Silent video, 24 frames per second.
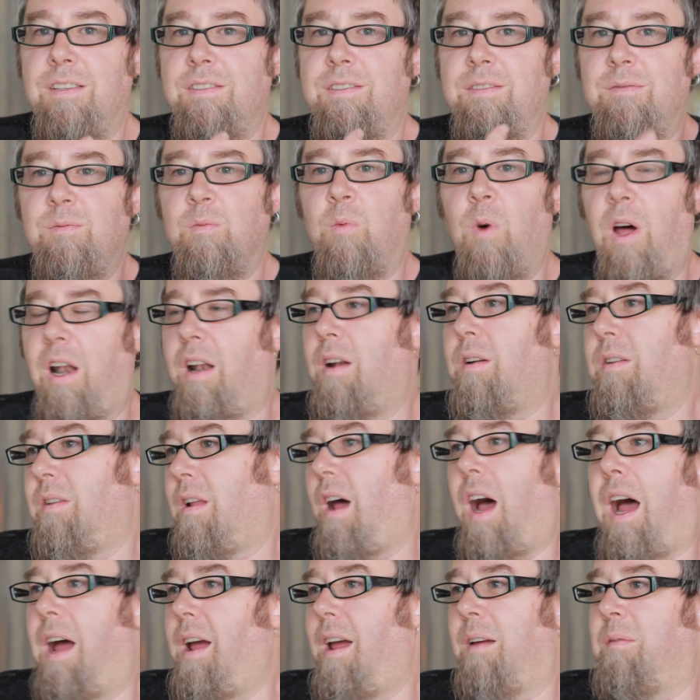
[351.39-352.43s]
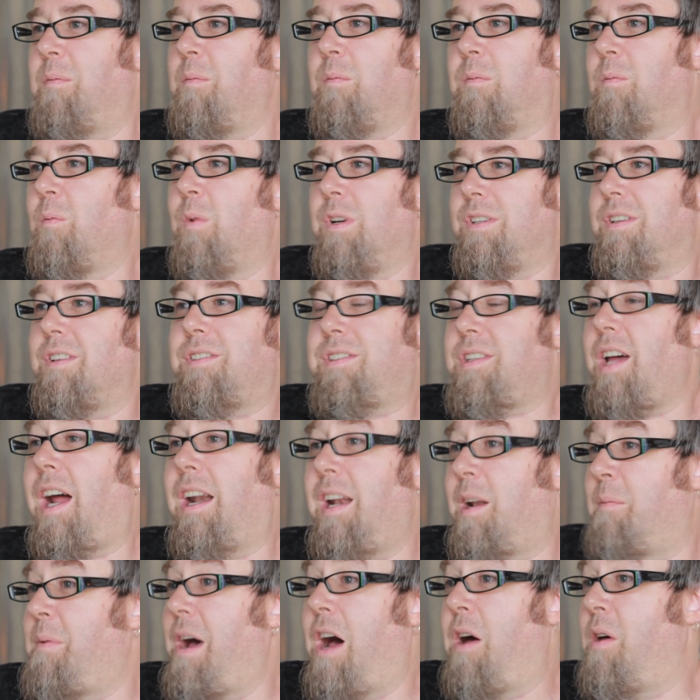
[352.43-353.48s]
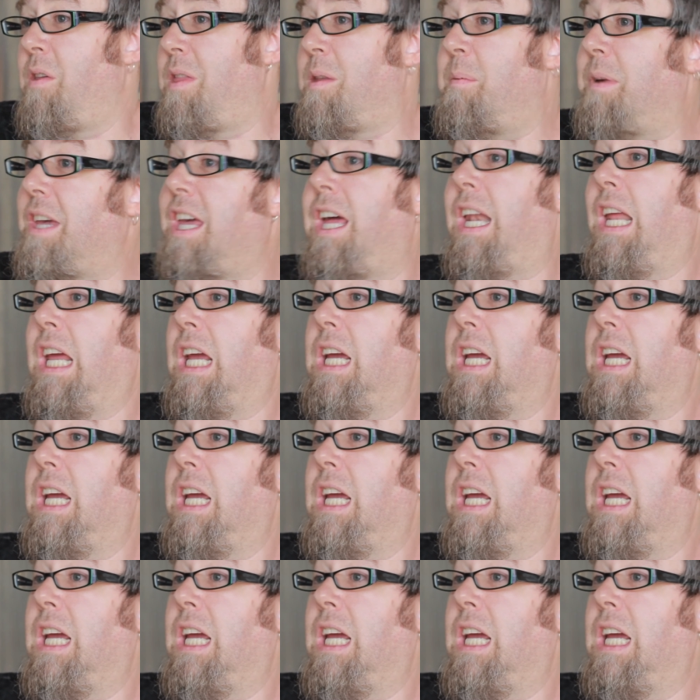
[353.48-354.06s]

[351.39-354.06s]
what I was excited about in the beginning.